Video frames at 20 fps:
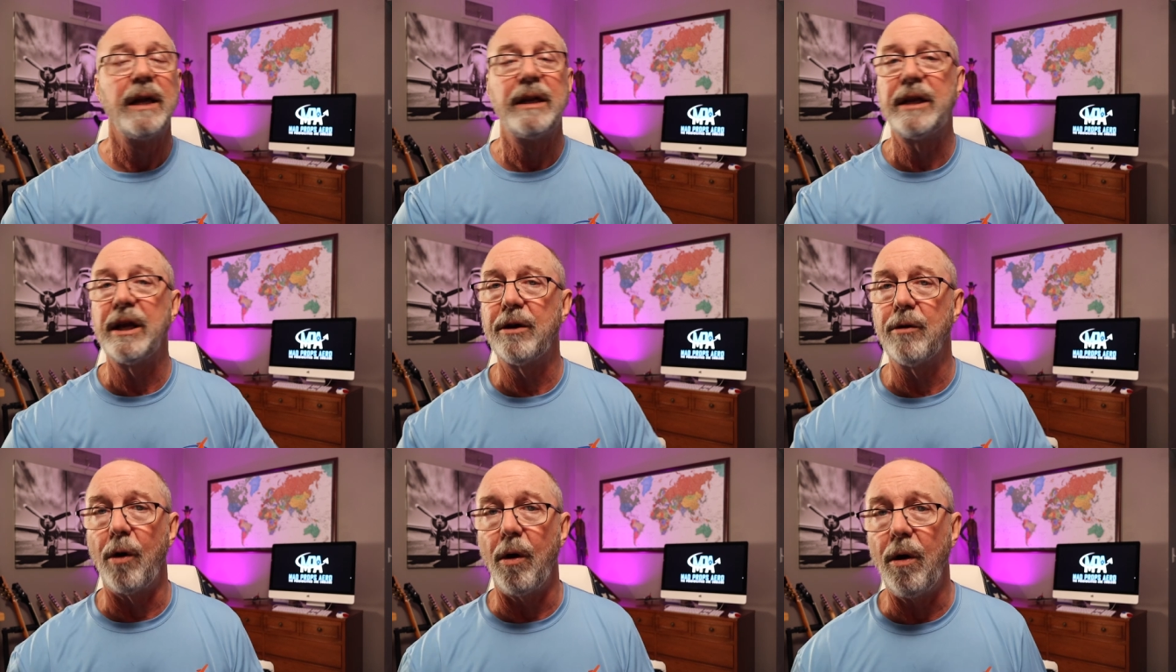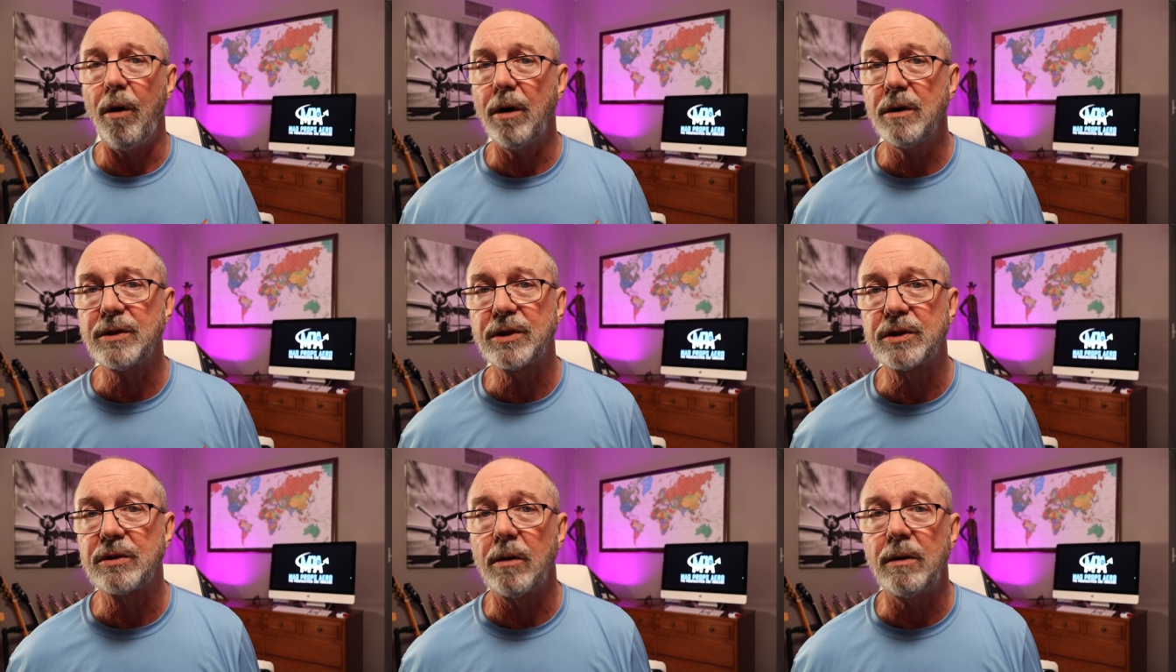did
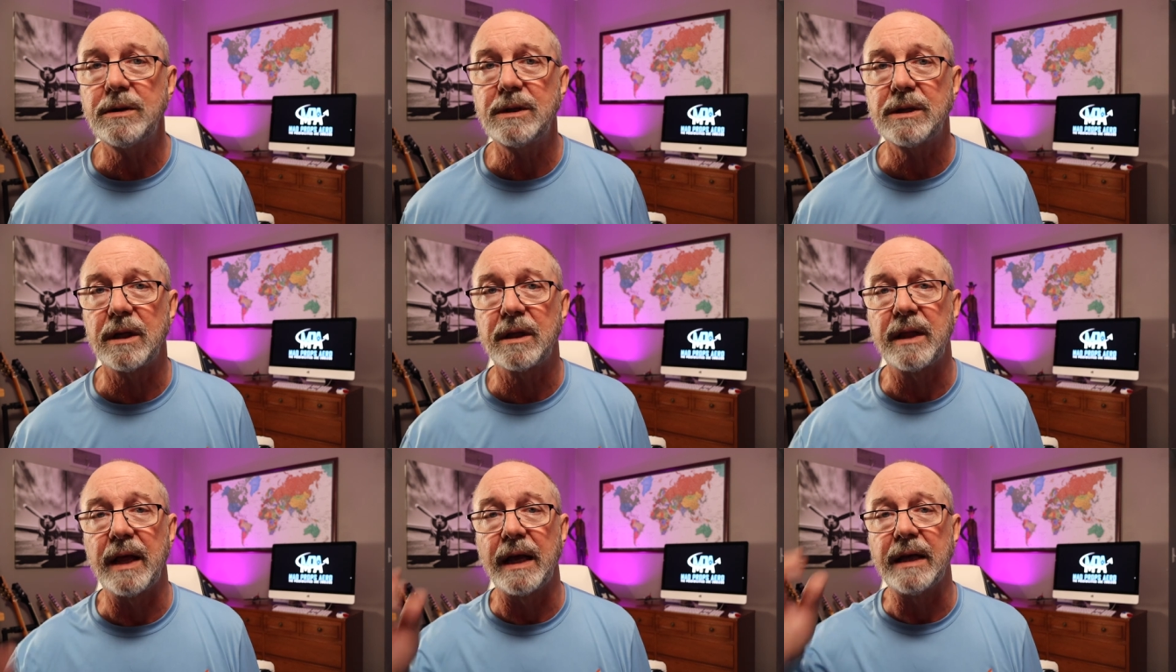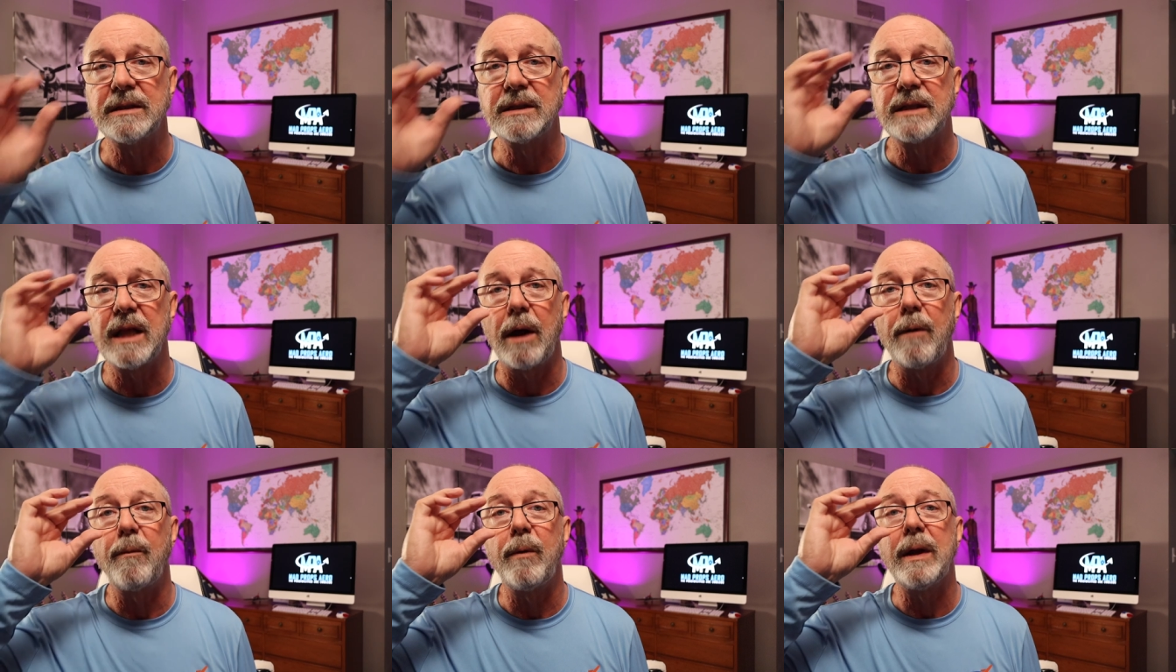all sorts of
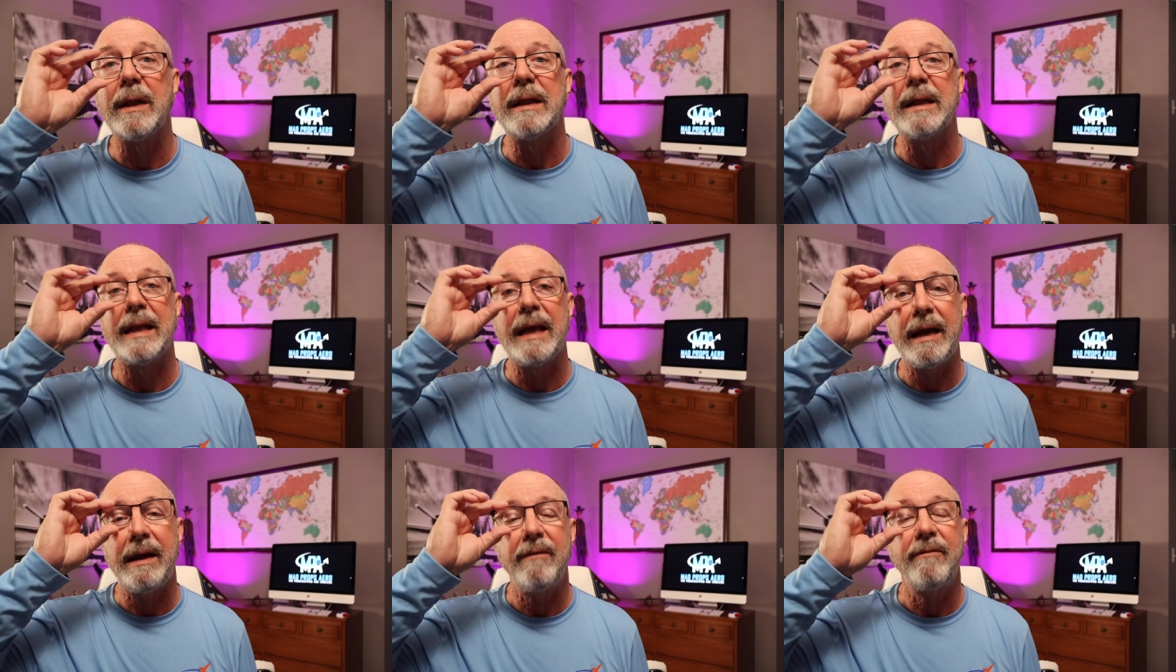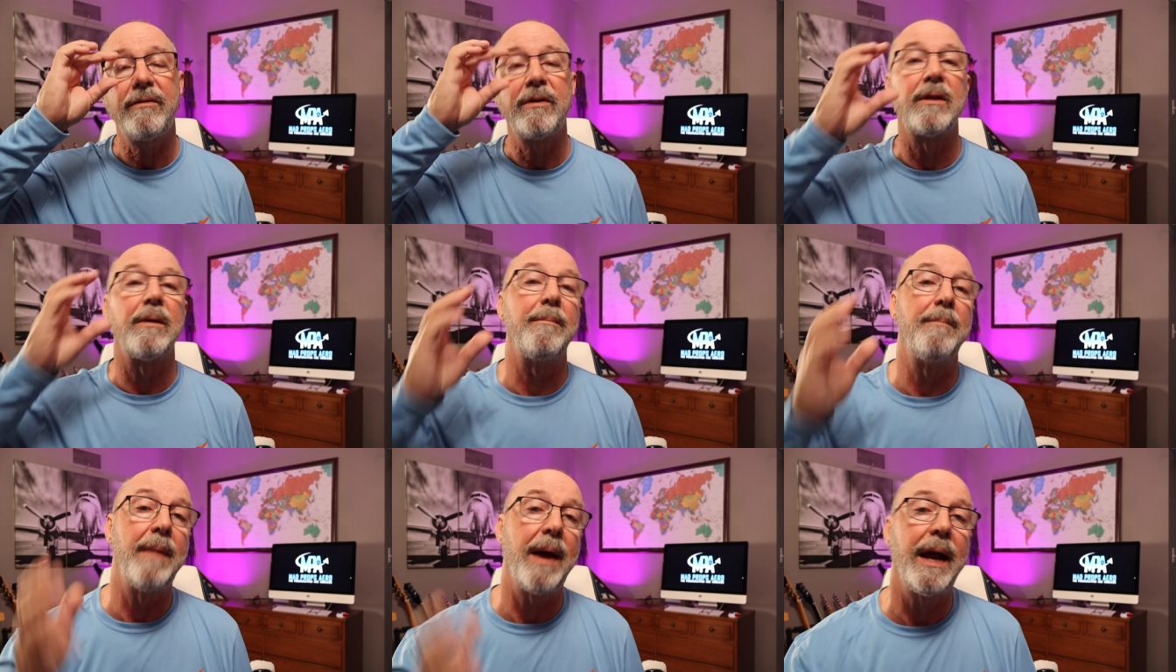things that
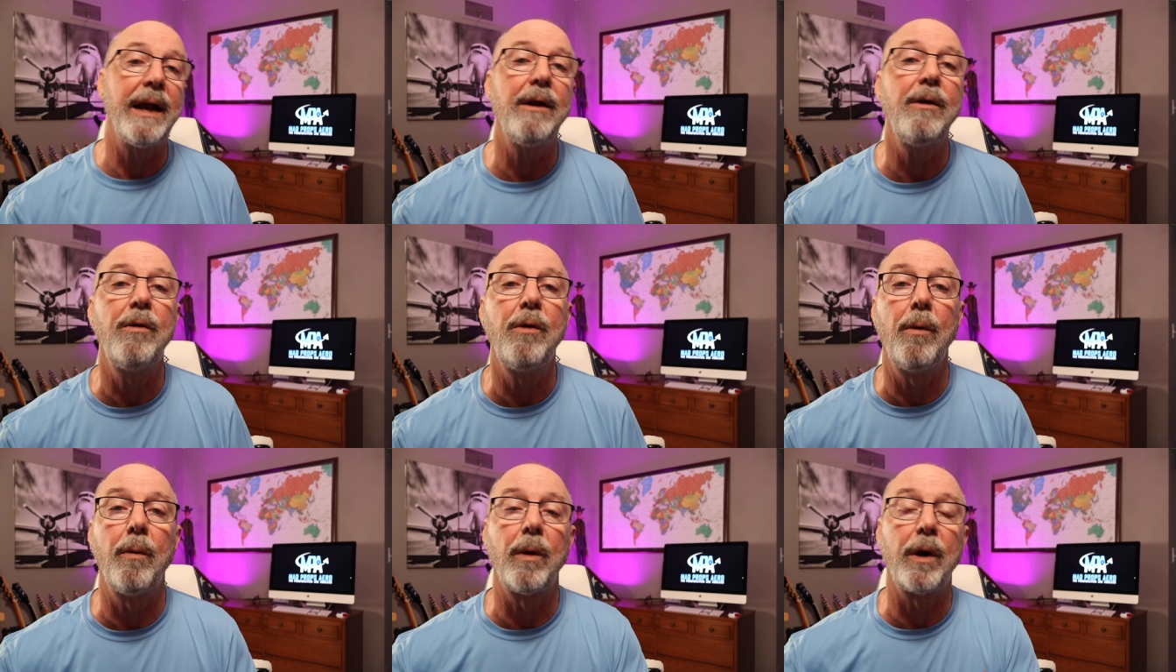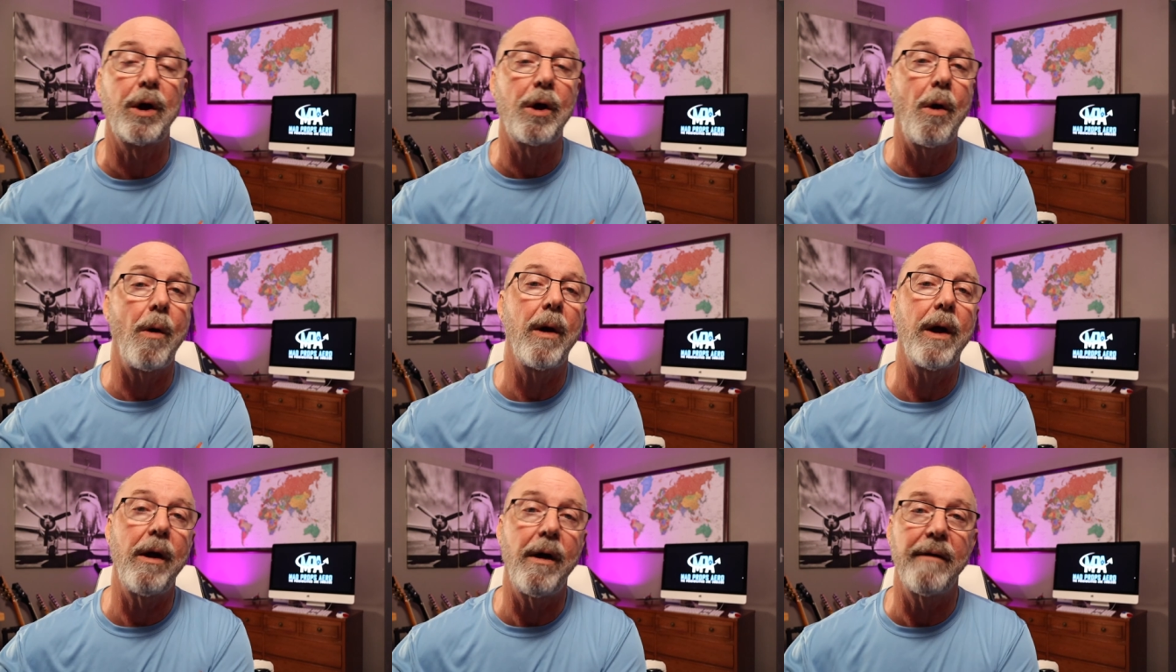relieved the men who were
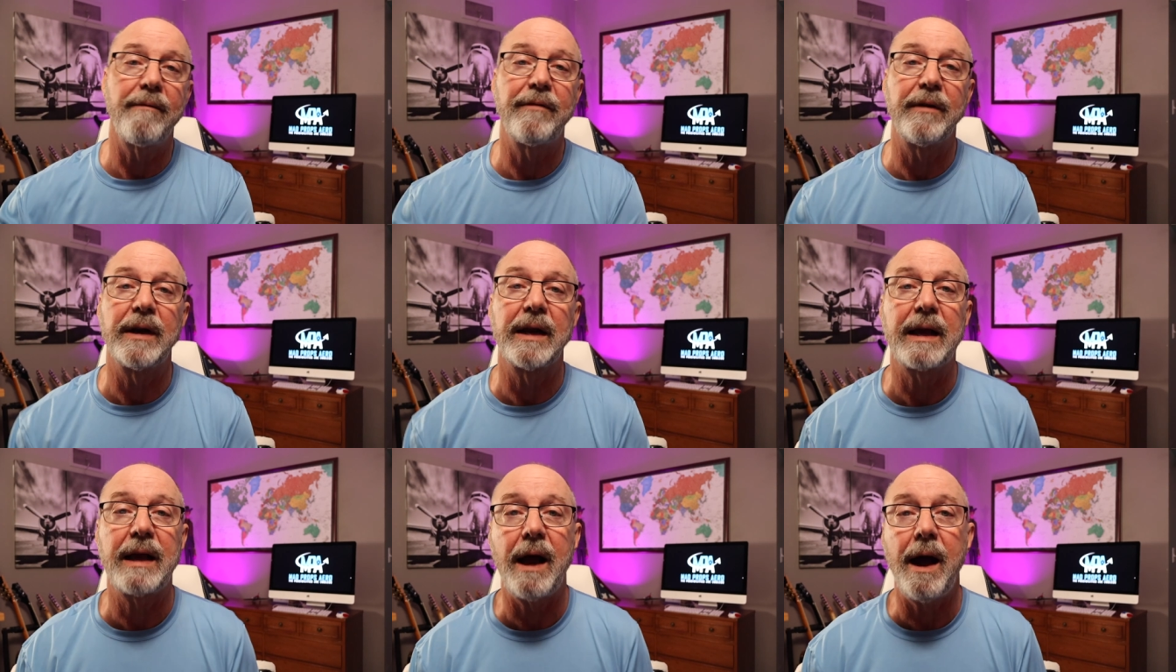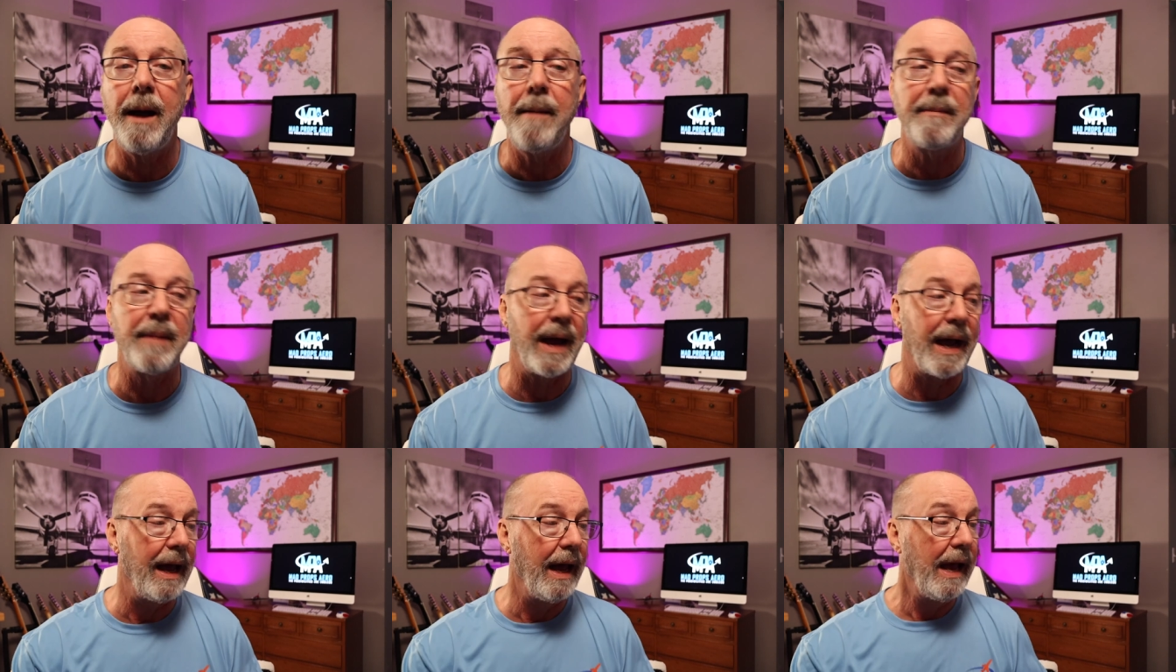going off into
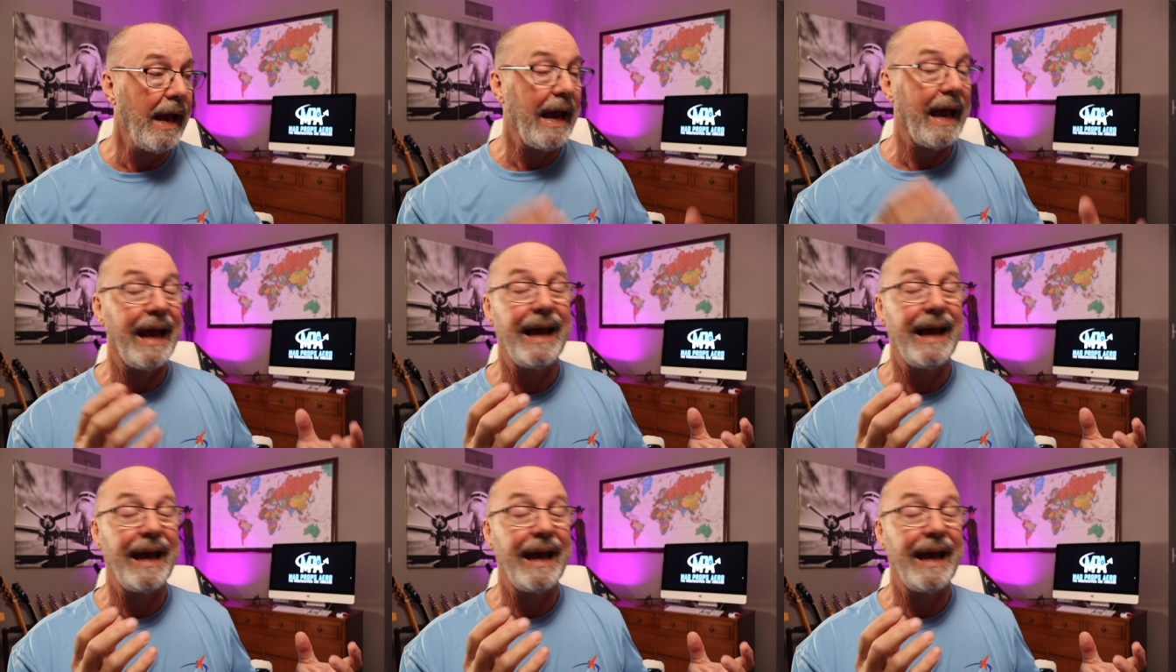combat